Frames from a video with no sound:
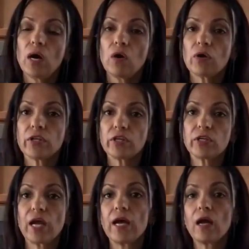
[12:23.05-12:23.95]
or they're
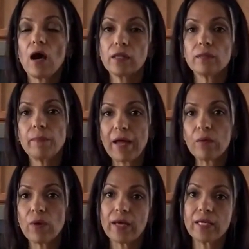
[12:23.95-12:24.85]
not on the
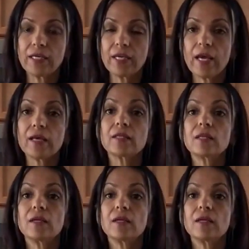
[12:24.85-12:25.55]
bandwagon yet.